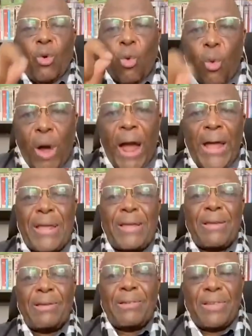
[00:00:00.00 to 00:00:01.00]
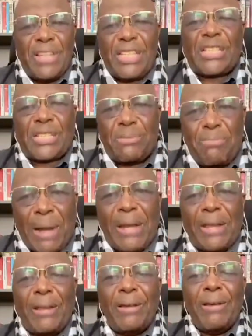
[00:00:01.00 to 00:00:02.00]
why this
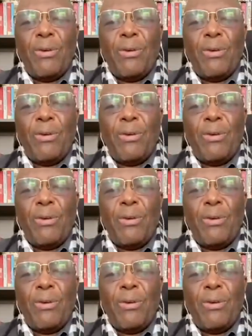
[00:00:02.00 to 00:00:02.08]
money